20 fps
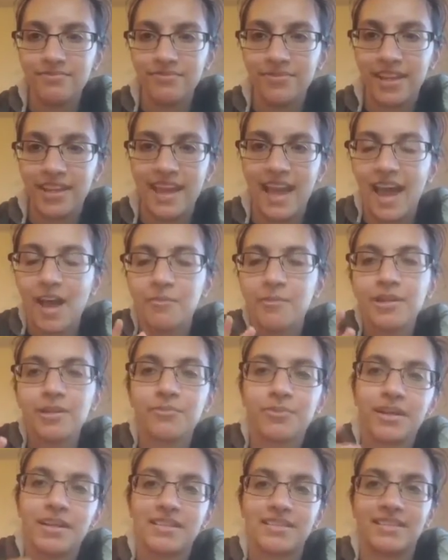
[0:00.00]
Like, how many
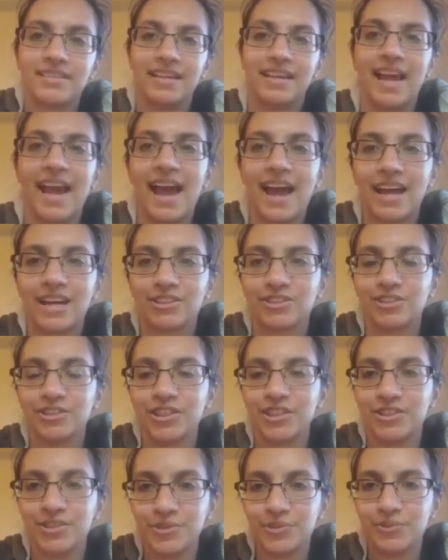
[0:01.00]
brands, like,
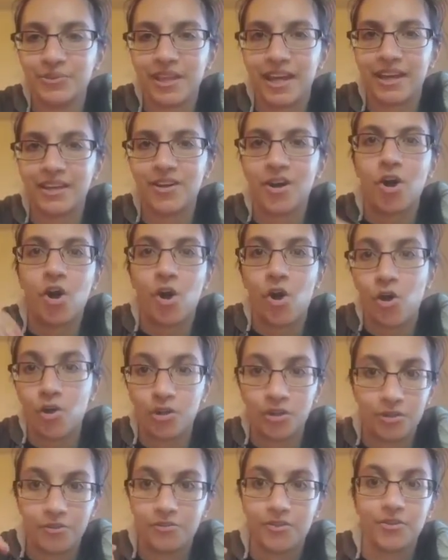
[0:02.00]
actually do that?
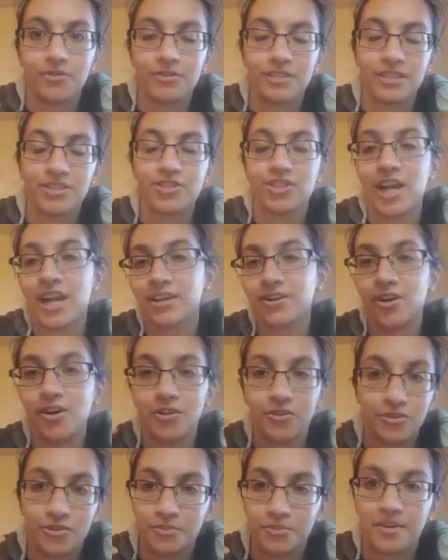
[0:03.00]
All of those, that check
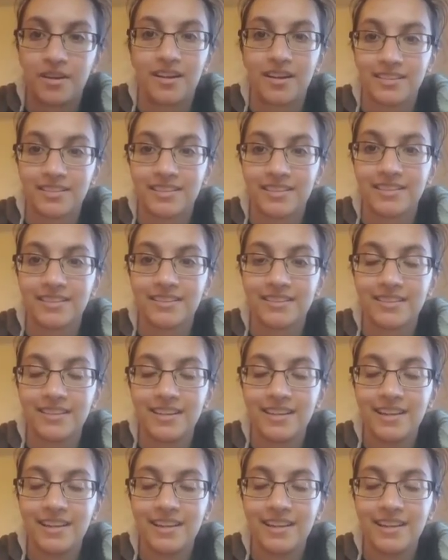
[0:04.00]
all those boxes.